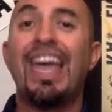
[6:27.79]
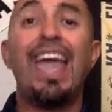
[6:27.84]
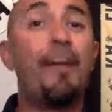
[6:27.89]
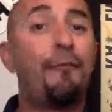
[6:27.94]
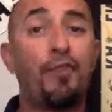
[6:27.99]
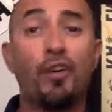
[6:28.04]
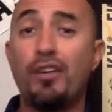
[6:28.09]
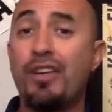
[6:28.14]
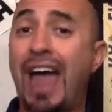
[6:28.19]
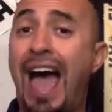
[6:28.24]

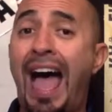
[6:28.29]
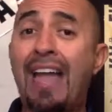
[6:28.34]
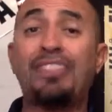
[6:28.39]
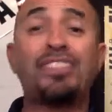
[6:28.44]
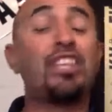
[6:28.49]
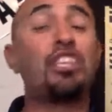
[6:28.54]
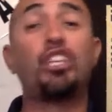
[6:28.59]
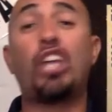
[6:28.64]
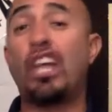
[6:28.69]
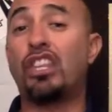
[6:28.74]
If you're
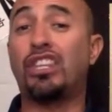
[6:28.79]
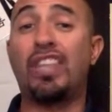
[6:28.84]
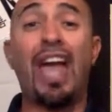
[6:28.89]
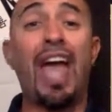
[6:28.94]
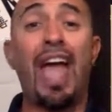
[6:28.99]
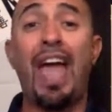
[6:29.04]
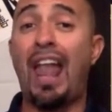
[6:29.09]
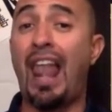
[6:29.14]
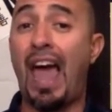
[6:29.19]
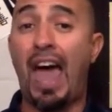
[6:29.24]
not, then get the
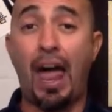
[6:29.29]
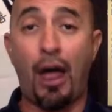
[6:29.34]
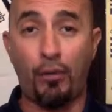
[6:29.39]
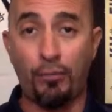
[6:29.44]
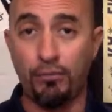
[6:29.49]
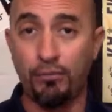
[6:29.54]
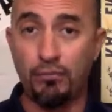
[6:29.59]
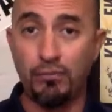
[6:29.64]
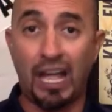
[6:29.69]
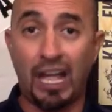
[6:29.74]
hell out.